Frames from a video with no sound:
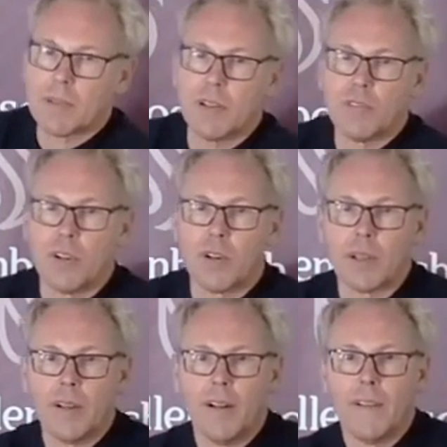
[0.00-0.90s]
invoke
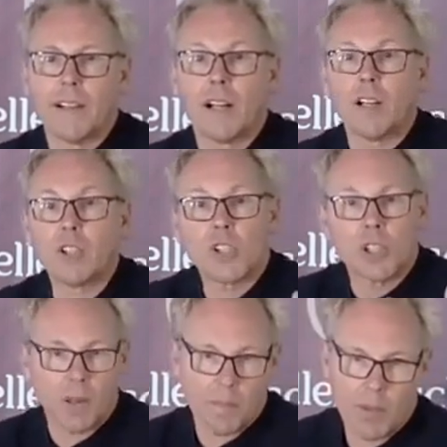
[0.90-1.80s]

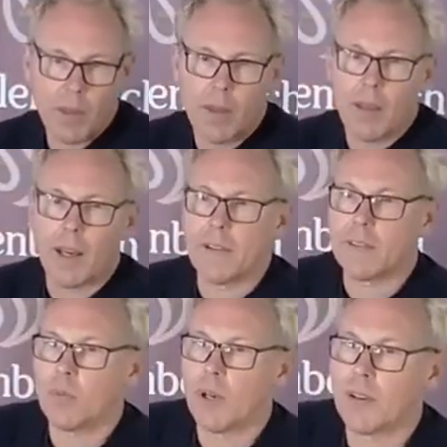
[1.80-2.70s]
culture as
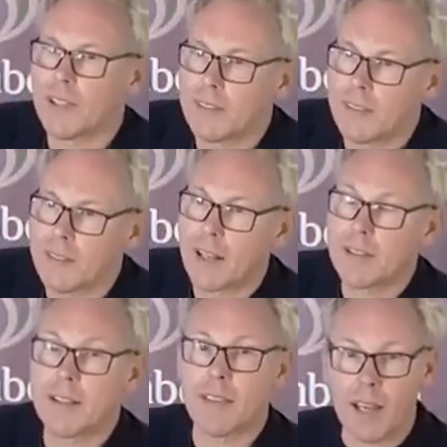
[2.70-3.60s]
a way of
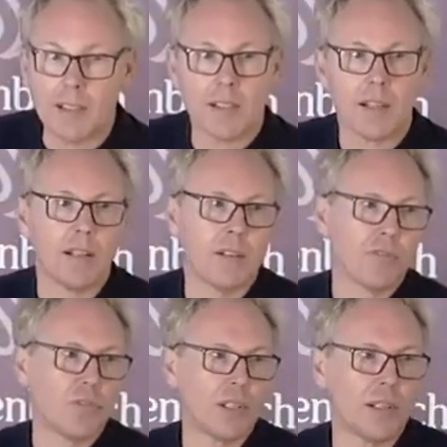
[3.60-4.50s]
exercising that kind of
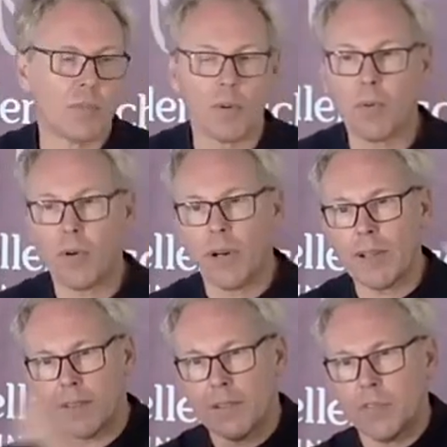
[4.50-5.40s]
freedom,
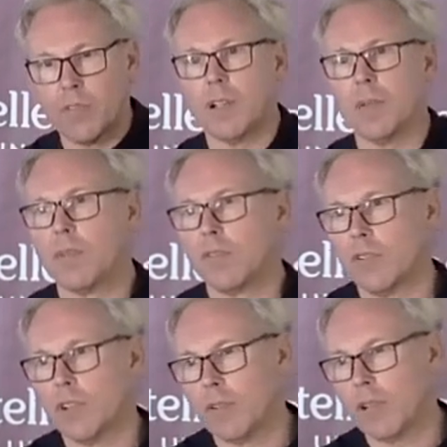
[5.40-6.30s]
repressive freedom, the
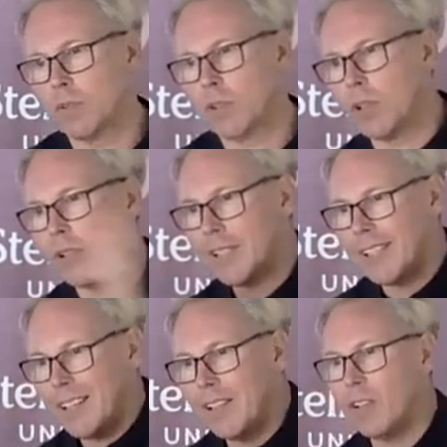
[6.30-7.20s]
freedom to
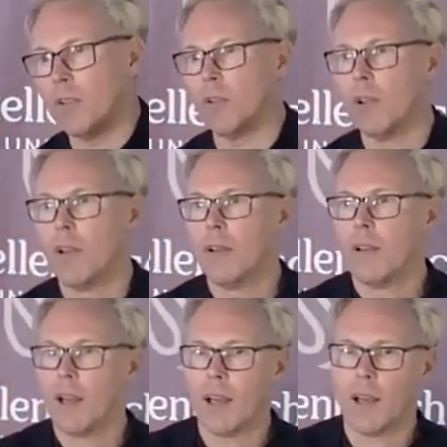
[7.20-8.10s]
continue
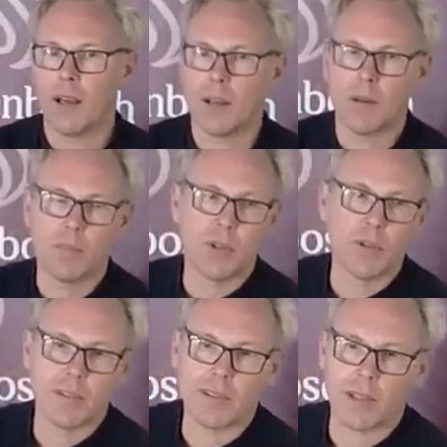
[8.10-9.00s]
uh,
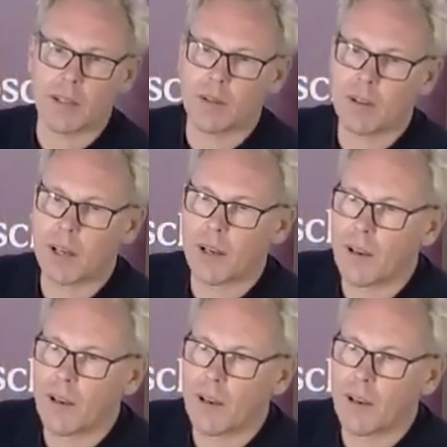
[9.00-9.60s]
abusing uh,